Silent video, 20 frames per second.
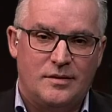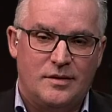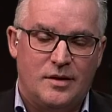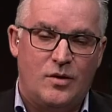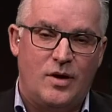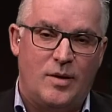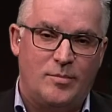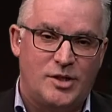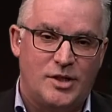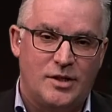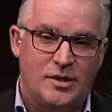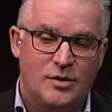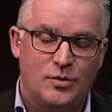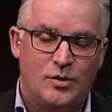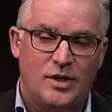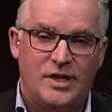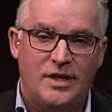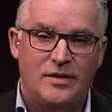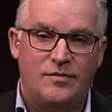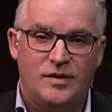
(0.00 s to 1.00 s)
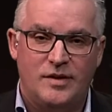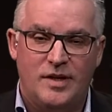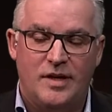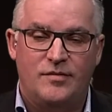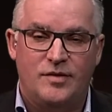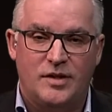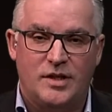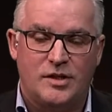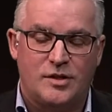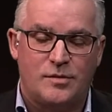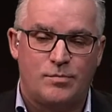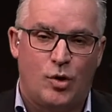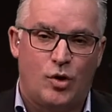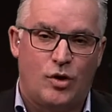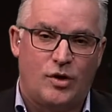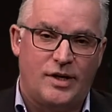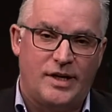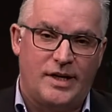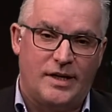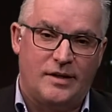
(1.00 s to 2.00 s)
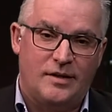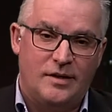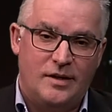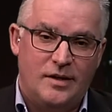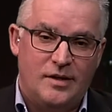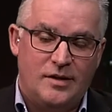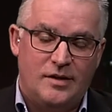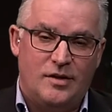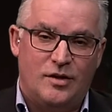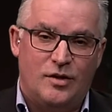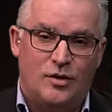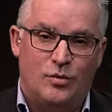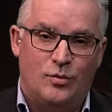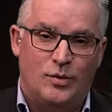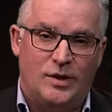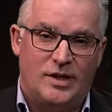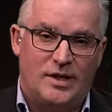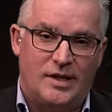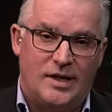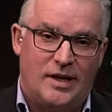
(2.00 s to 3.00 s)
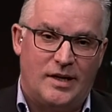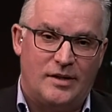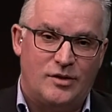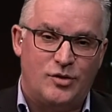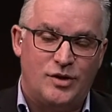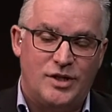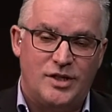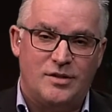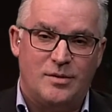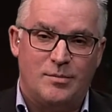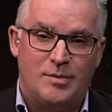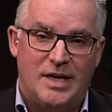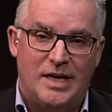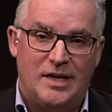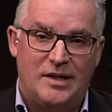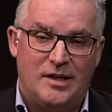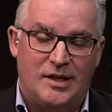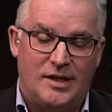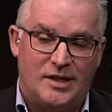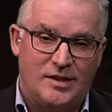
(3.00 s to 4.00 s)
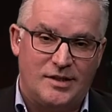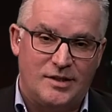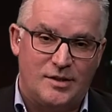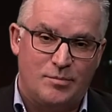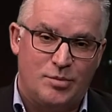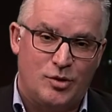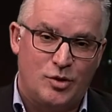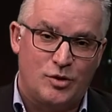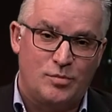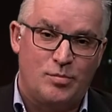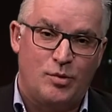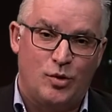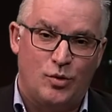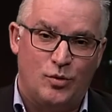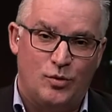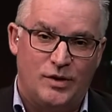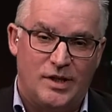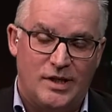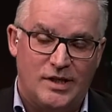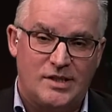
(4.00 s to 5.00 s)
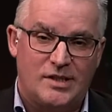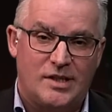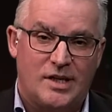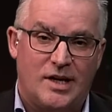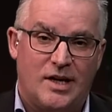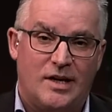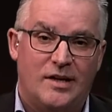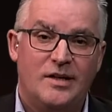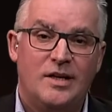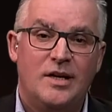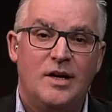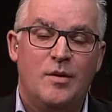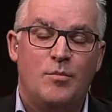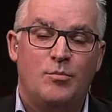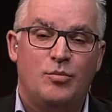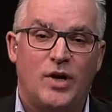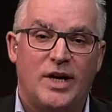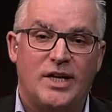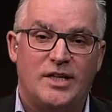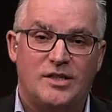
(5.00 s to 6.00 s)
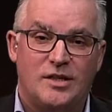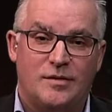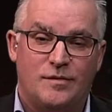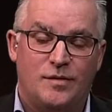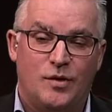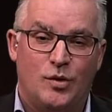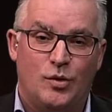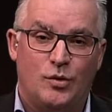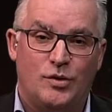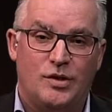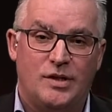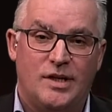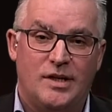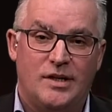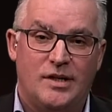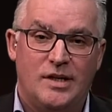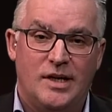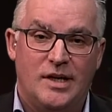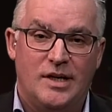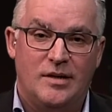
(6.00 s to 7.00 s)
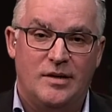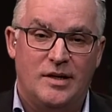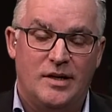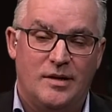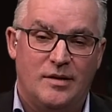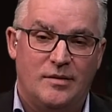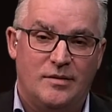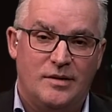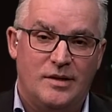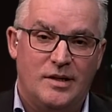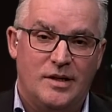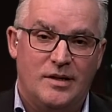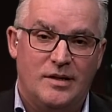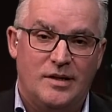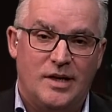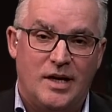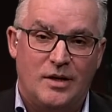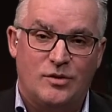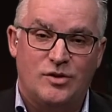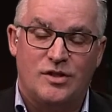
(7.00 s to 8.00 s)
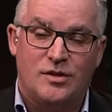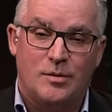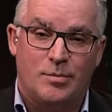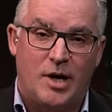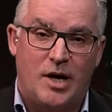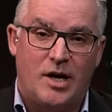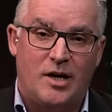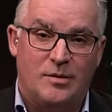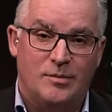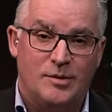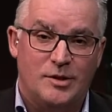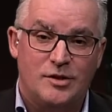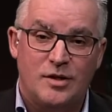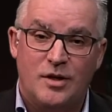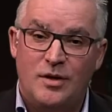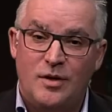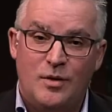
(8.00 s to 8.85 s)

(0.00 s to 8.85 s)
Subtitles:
Oh, absolutely. Even this morning, with Theresa May likely to postpone this Brexit vote in the Houses of Parliament,